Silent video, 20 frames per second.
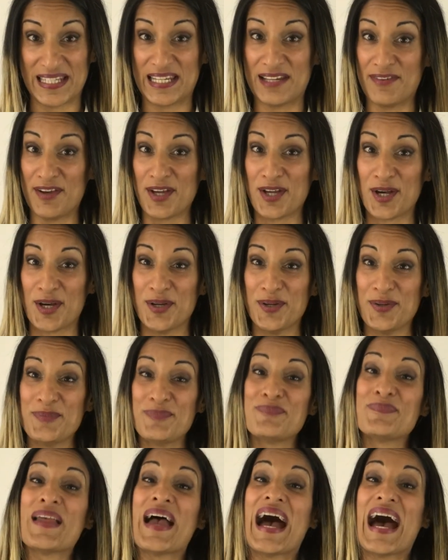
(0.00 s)
Give it a go
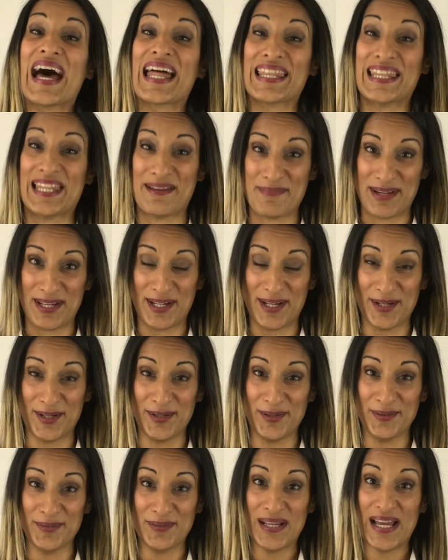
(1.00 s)
and let me
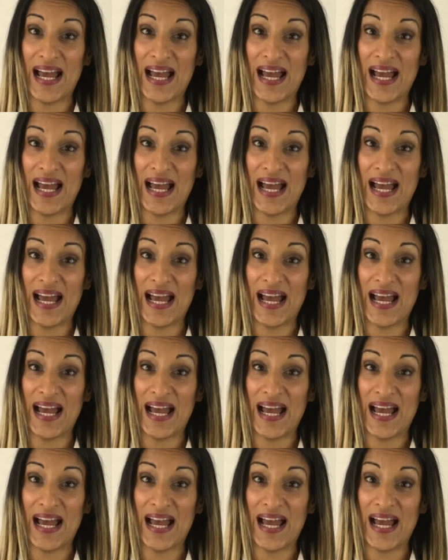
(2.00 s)
know.